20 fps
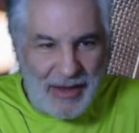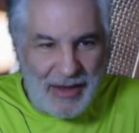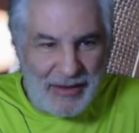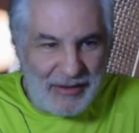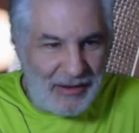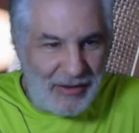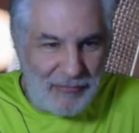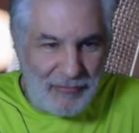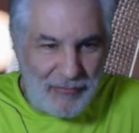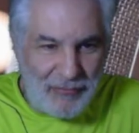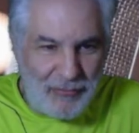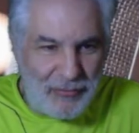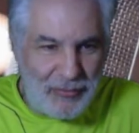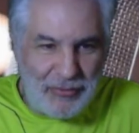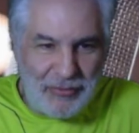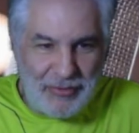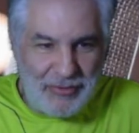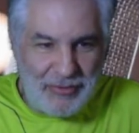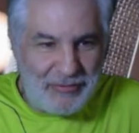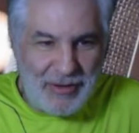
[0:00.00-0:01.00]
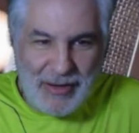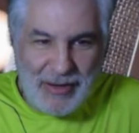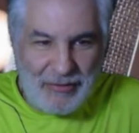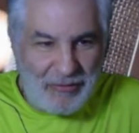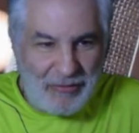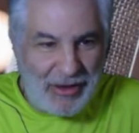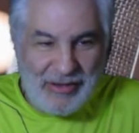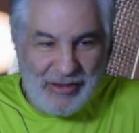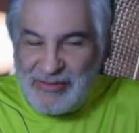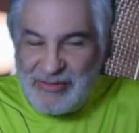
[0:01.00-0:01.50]
Lita Ford, a
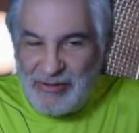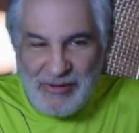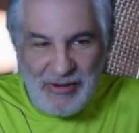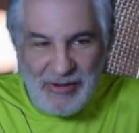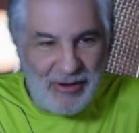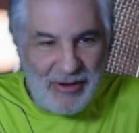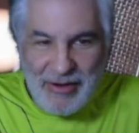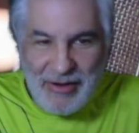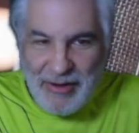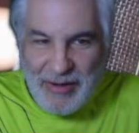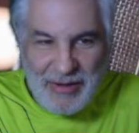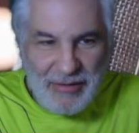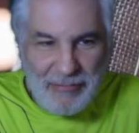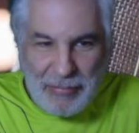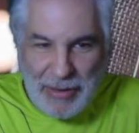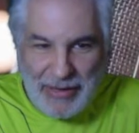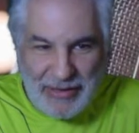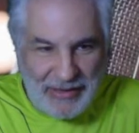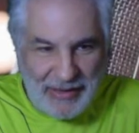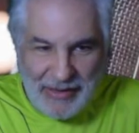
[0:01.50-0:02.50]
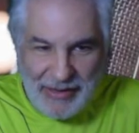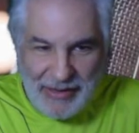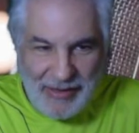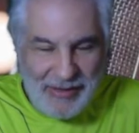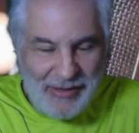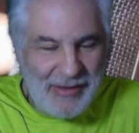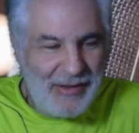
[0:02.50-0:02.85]
great song by Lita.